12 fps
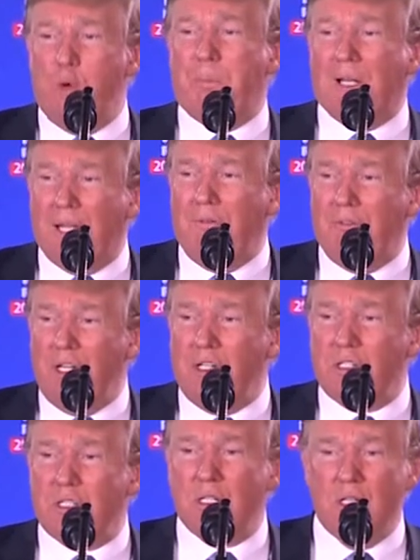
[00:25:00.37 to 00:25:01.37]
You believe
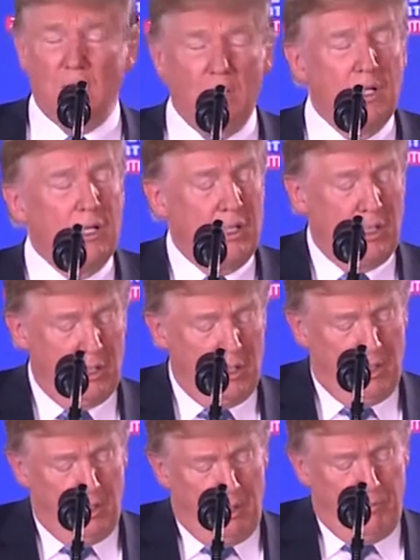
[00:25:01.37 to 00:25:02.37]
this?
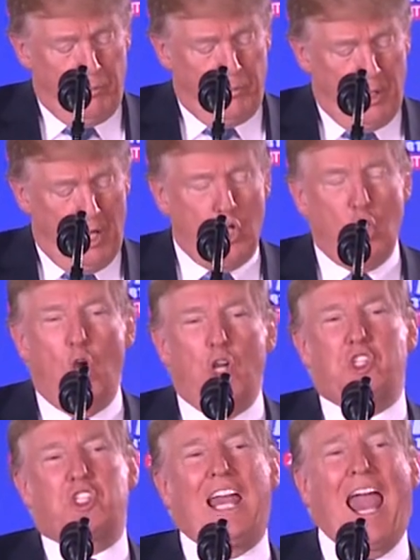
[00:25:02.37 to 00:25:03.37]
In your
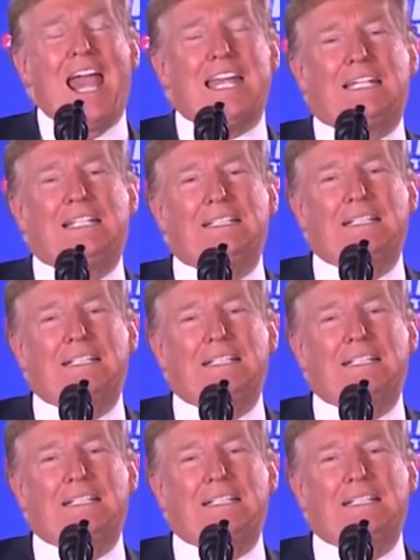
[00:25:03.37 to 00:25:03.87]
state.